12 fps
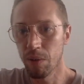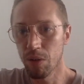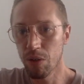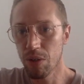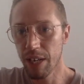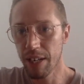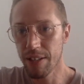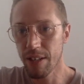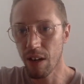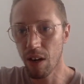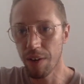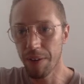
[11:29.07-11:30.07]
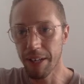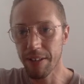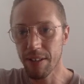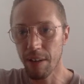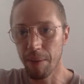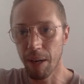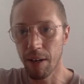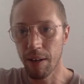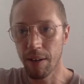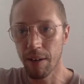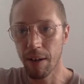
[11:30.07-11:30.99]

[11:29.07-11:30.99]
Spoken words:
Would you take Zaha next summer?